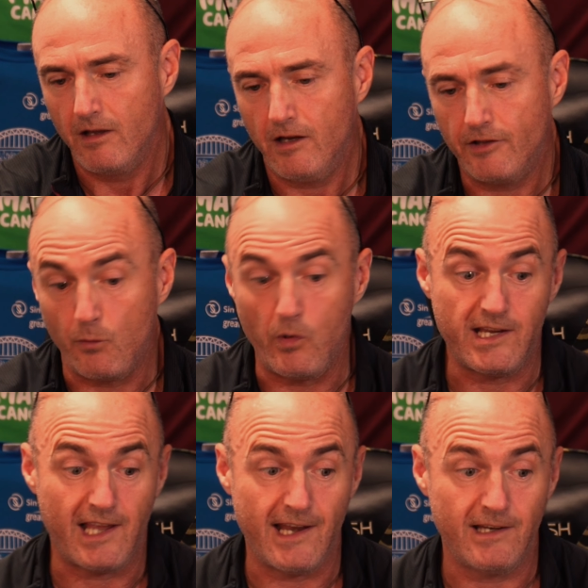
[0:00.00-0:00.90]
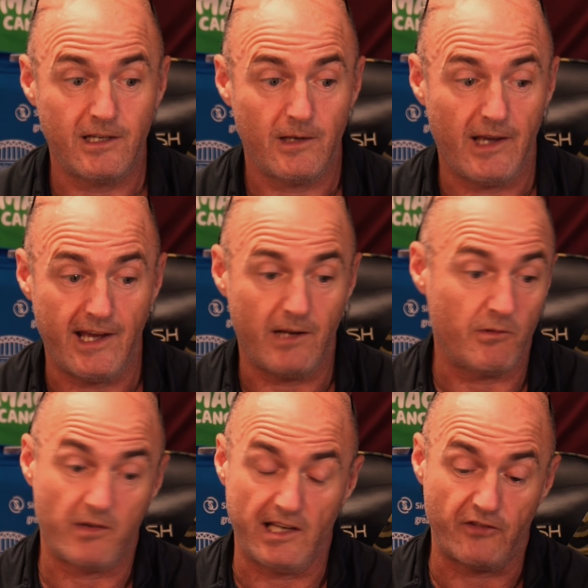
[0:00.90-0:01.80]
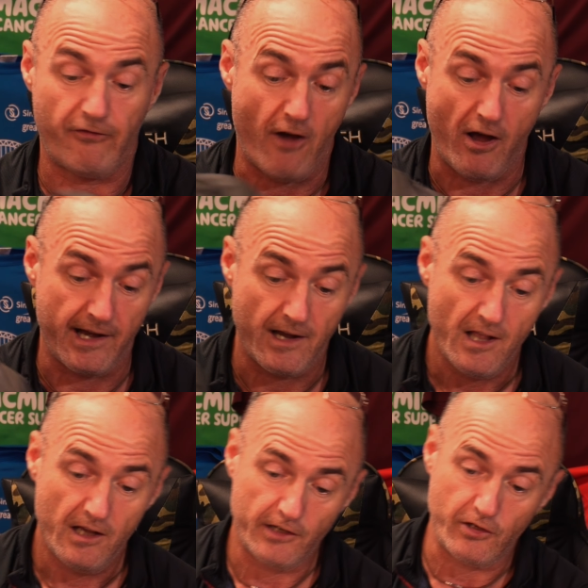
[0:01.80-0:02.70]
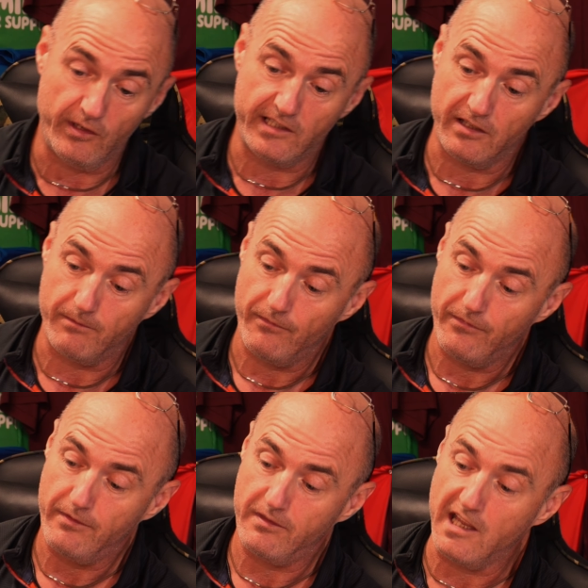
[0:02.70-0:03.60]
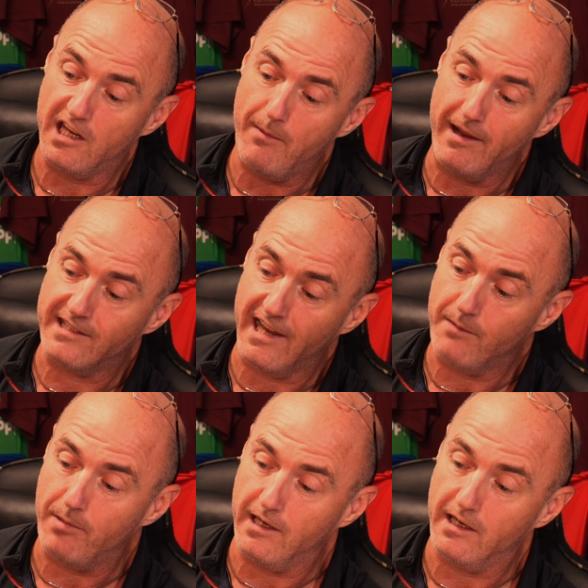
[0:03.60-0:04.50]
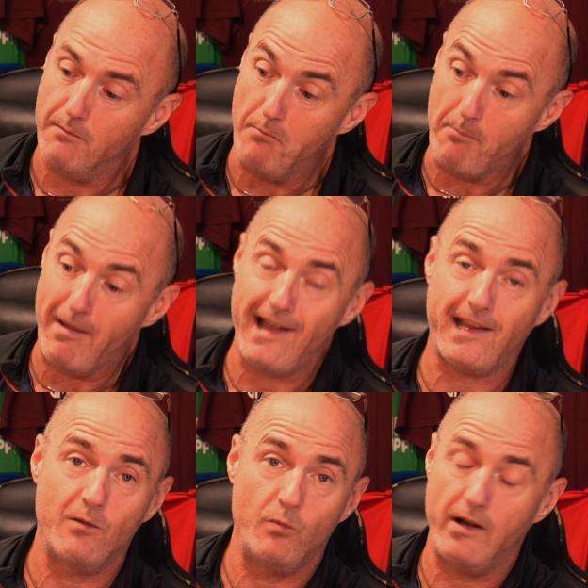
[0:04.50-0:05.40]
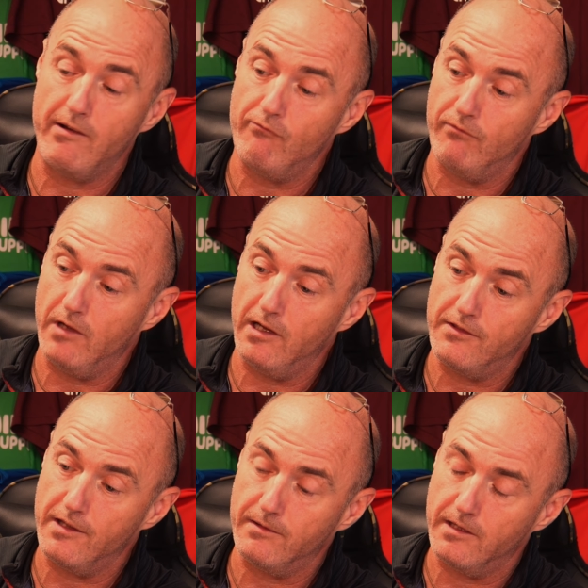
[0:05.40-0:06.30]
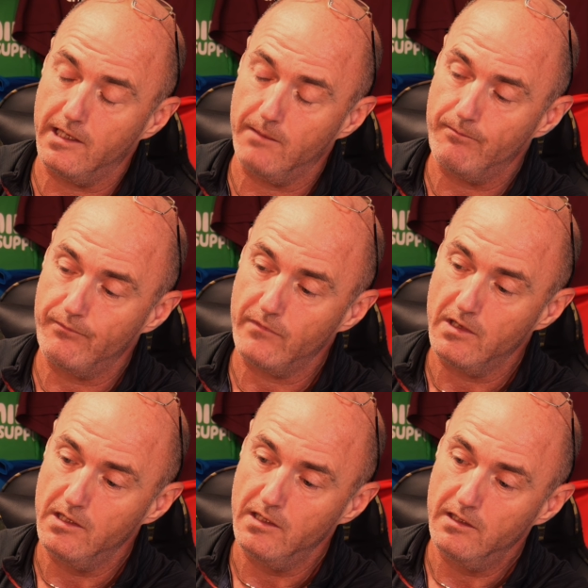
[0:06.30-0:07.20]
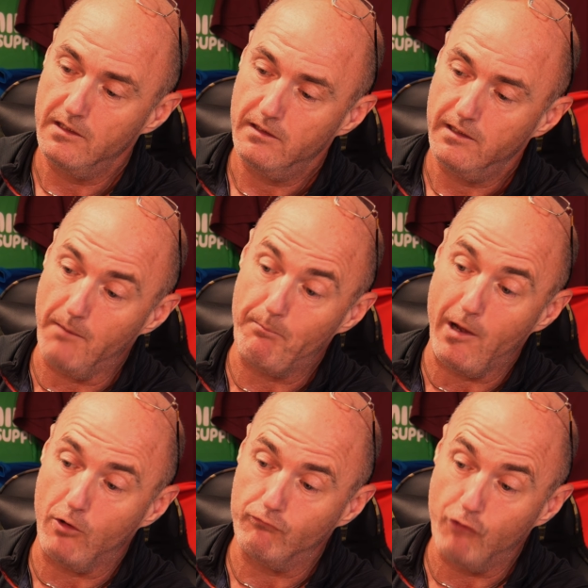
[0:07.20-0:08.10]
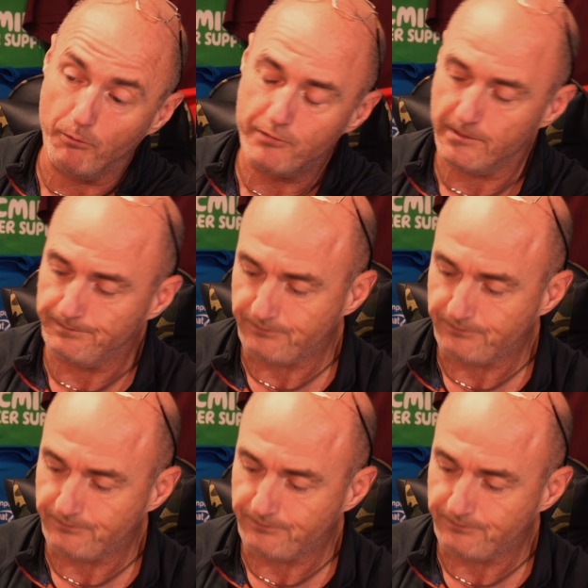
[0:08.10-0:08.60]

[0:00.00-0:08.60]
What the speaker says: at the weekend, and it's fine. I do need to think about taping my back where the hip belt rubs,